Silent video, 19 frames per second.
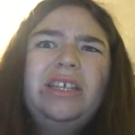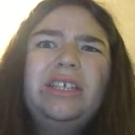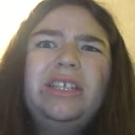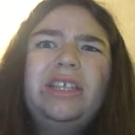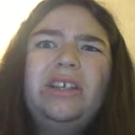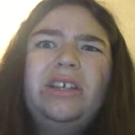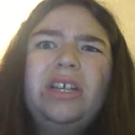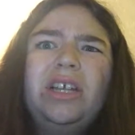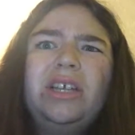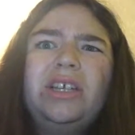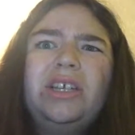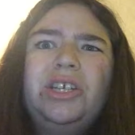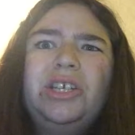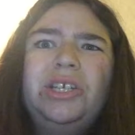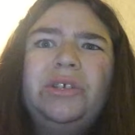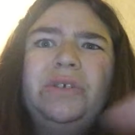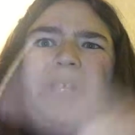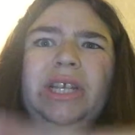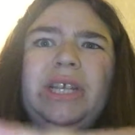because they're not gonna
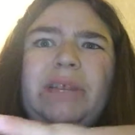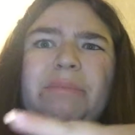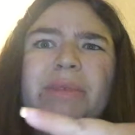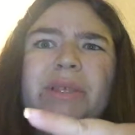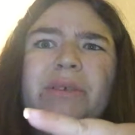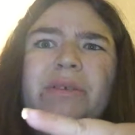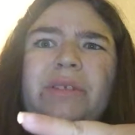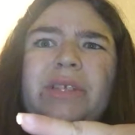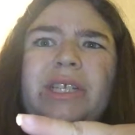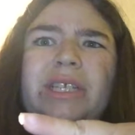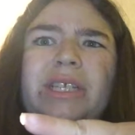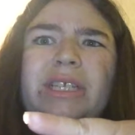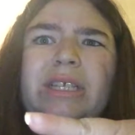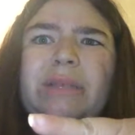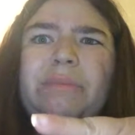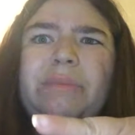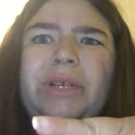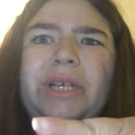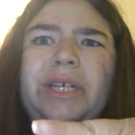show any episodes in
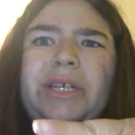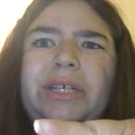December,